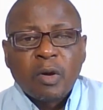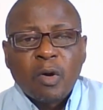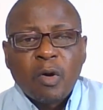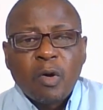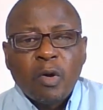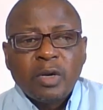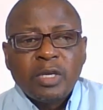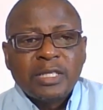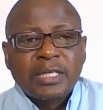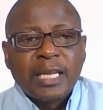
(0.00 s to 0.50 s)

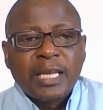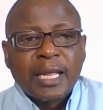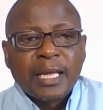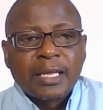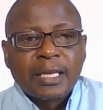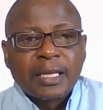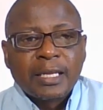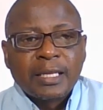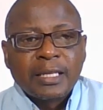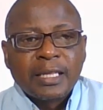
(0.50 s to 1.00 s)
God is
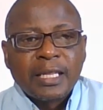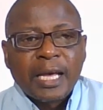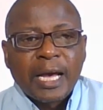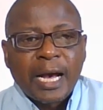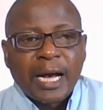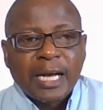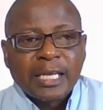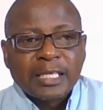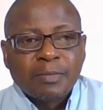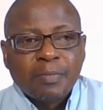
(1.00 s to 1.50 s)
like the
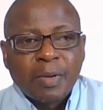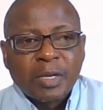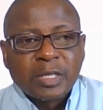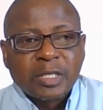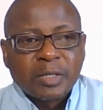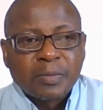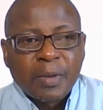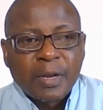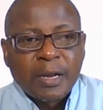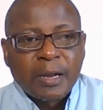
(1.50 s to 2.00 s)

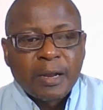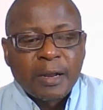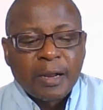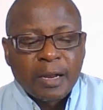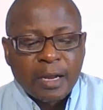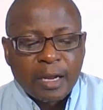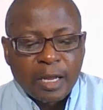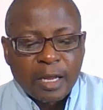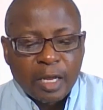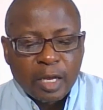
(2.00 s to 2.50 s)
husbandman
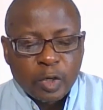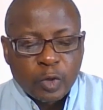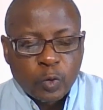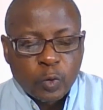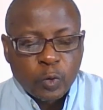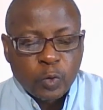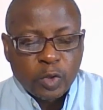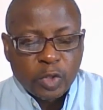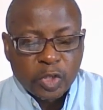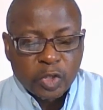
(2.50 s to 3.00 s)

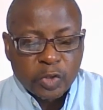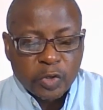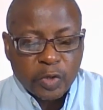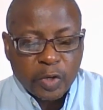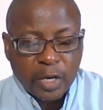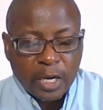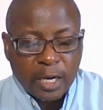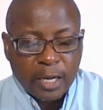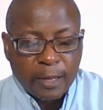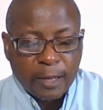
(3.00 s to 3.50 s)
to
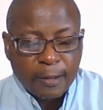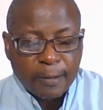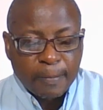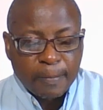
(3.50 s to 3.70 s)
Israel.